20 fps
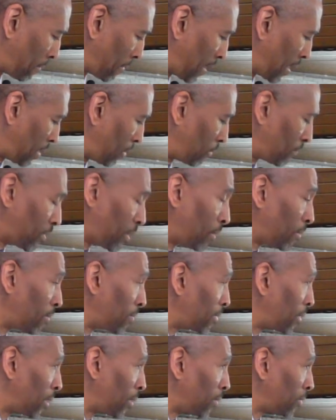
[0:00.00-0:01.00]
Yeah, don't,
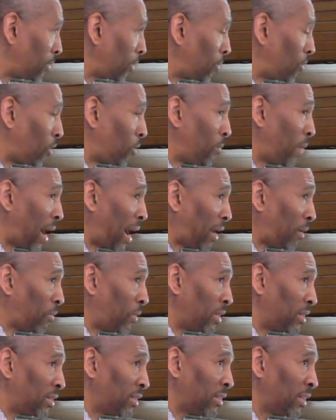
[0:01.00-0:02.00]
don't, don't, don't go back
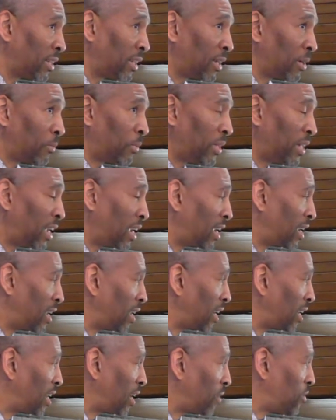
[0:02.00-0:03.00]
when, when he,
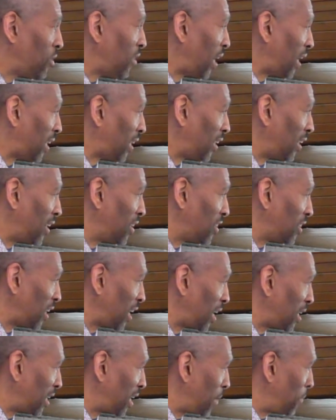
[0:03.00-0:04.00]
he gives you that clean
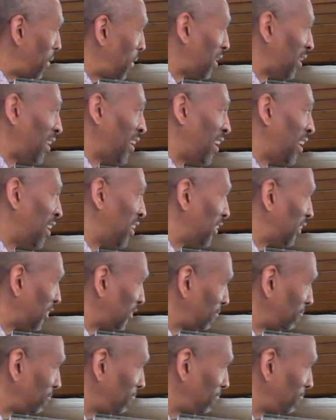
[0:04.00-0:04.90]
slate. Keep it clean.